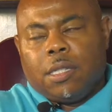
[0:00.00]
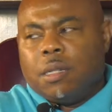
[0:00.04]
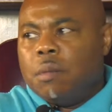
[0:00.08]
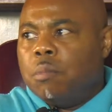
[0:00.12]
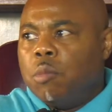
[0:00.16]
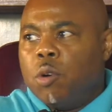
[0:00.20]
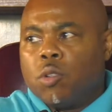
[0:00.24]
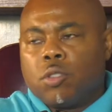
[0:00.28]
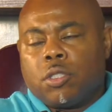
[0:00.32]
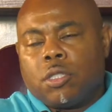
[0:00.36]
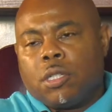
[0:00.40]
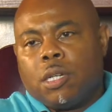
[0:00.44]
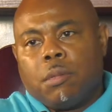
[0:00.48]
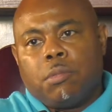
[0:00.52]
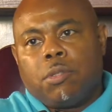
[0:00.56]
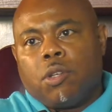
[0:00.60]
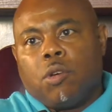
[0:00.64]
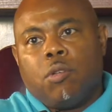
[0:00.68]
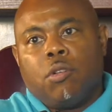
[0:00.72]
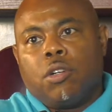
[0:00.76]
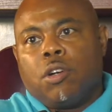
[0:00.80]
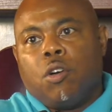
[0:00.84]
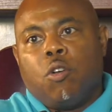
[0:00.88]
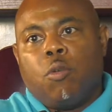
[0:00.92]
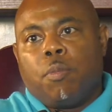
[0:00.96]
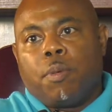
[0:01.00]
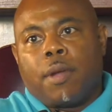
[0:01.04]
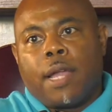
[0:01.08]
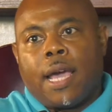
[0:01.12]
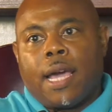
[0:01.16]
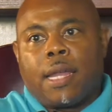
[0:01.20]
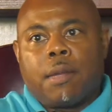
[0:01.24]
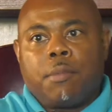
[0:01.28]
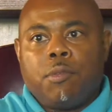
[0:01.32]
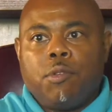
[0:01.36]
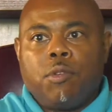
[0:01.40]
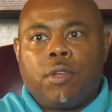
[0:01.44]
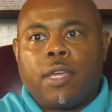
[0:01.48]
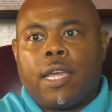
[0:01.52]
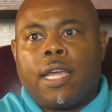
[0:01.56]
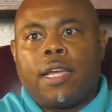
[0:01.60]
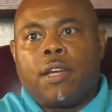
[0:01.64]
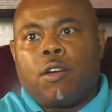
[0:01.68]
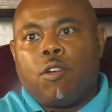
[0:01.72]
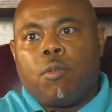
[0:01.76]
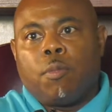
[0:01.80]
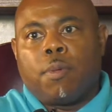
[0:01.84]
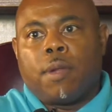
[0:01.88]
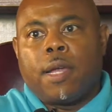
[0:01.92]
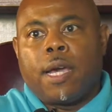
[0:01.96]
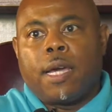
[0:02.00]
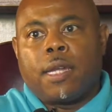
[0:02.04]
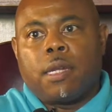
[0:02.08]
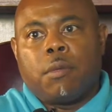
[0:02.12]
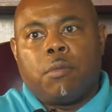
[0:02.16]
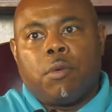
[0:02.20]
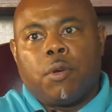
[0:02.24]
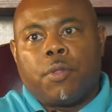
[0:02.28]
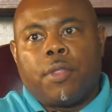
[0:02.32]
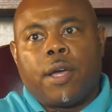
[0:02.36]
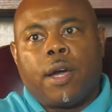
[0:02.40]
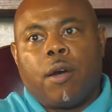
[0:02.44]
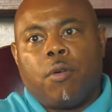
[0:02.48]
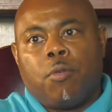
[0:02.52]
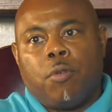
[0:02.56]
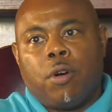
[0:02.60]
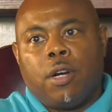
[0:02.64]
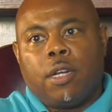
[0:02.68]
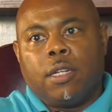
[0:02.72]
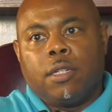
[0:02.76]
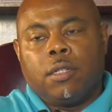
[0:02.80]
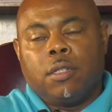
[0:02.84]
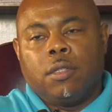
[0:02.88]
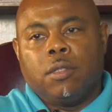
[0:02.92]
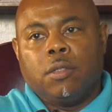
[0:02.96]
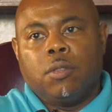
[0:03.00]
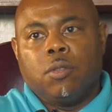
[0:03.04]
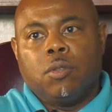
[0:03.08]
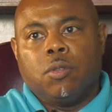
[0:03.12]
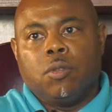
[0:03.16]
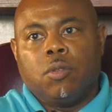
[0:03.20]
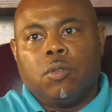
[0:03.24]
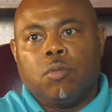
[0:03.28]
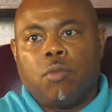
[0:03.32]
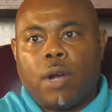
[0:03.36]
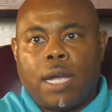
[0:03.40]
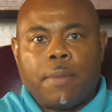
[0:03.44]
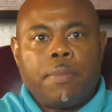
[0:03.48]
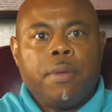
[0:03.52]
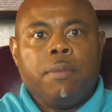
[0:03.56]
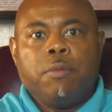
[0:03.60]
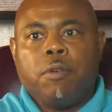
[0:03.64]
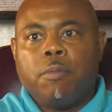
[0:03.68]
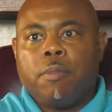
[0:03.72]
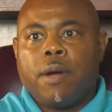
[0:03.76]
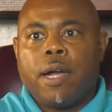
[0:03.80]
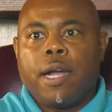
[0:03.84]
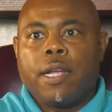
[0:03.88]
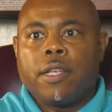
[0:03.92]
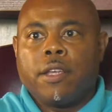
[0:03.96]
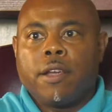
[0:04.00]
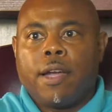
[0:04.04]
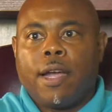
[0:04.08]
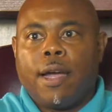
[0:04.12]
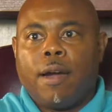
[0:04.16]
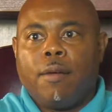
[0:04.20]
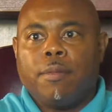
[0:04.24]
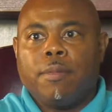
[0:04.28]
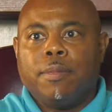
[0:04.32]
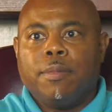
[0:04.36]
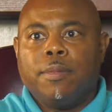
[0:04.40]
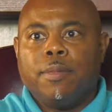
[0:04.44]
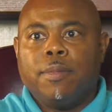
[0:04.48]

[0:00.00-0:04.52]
Most of them don't go platinum. You can't go platinum without what? White people buying your album.